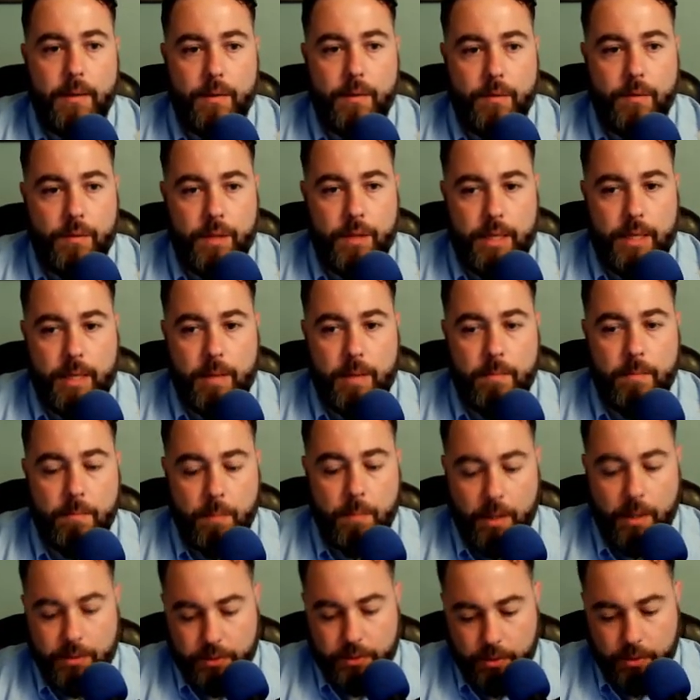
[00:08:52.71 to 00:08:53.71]
the
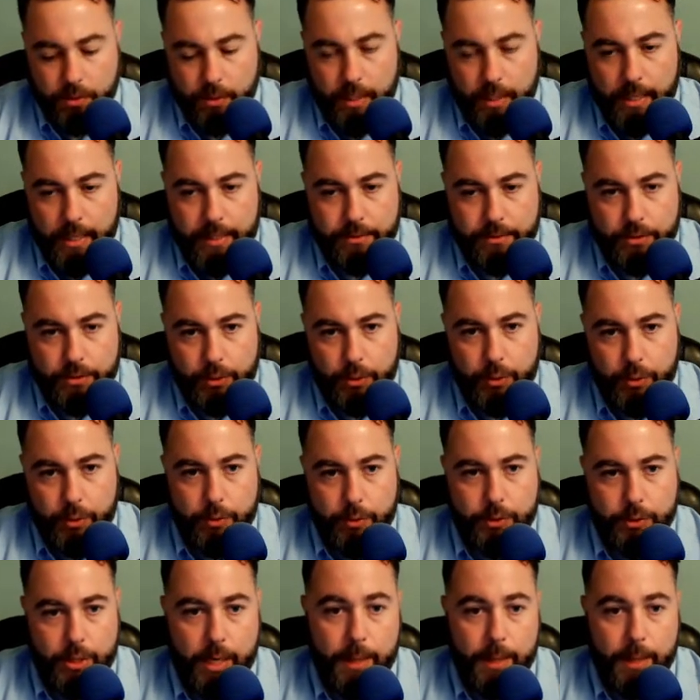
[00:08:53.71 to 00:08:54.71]
muzzle onto
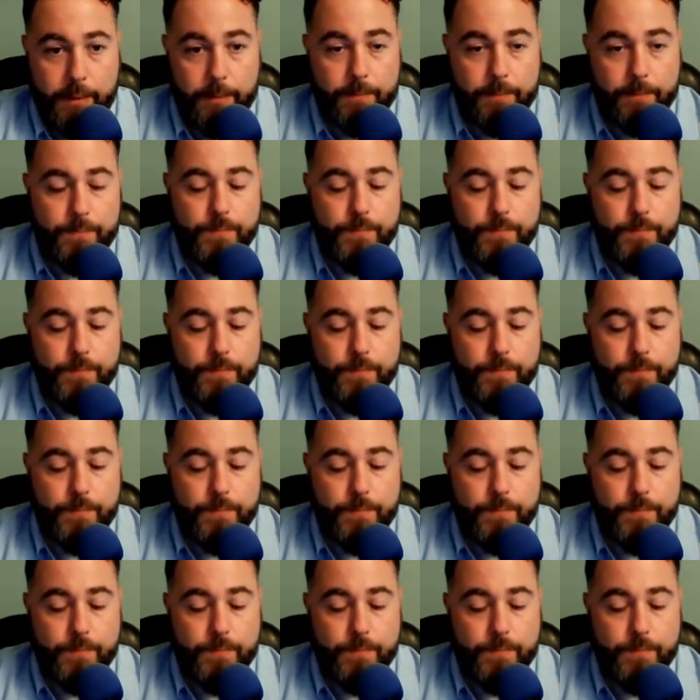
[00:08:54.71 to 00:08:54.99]
your dog.